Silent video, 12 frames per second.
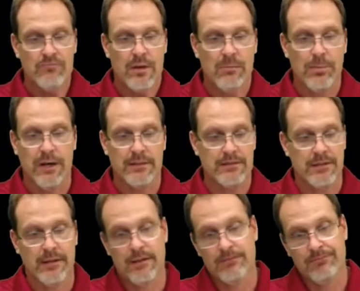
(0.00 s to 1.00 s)
But
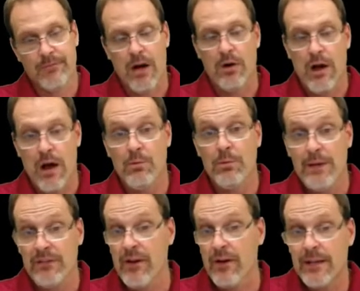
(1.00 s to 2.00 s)
um, I will be
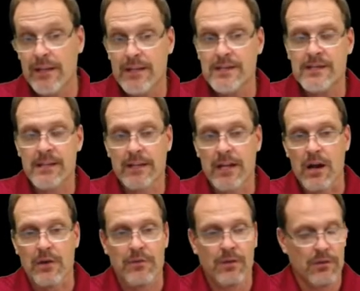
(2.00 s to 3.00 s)
very easy and
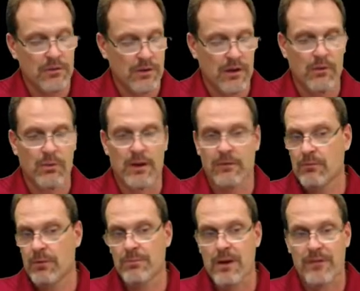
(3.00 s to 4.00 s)
careful uh, when
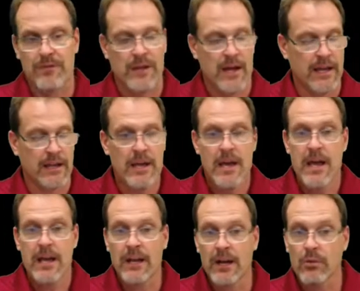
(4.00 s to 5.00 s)
with my flying,
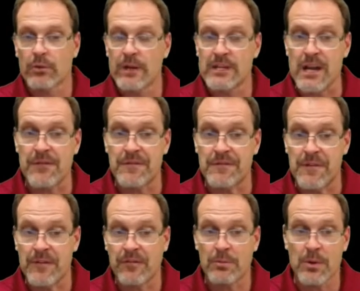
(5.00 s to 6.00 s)
and then it will reach a
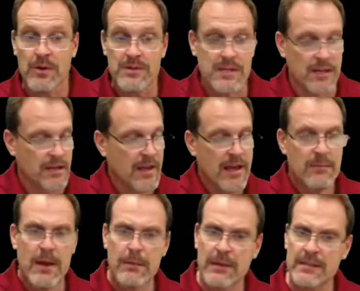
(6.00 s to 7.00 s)
fifth person.
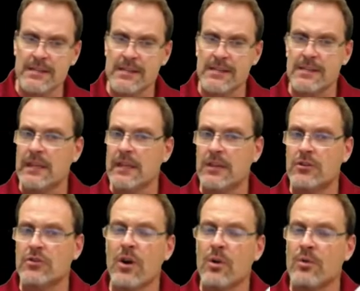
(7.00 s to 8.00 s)
Maybe this is the
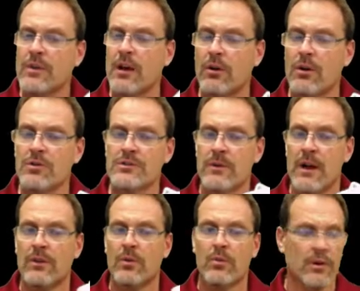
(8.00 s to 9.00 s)
drone that goes
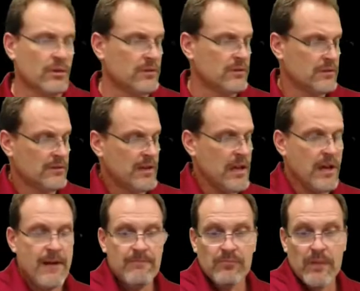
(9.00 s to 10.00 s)
around the world.
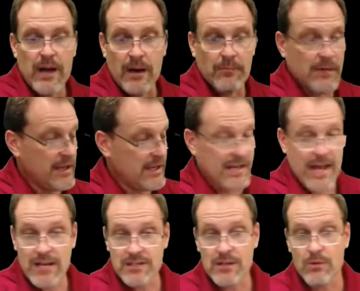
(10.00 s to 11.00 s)
Um, it
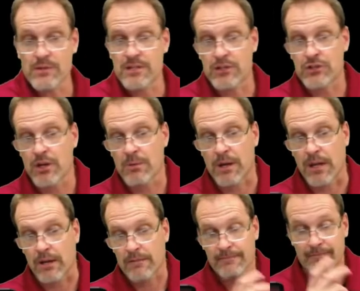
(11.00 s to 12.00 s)
actually was in
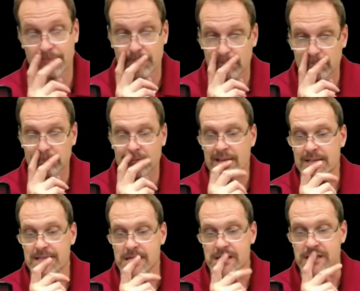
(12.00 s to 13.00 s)
Germany,
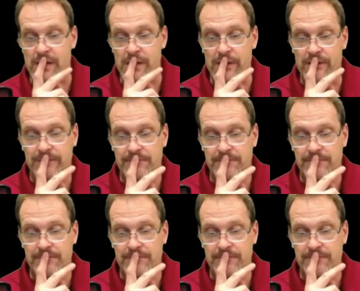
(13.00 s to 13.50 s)
so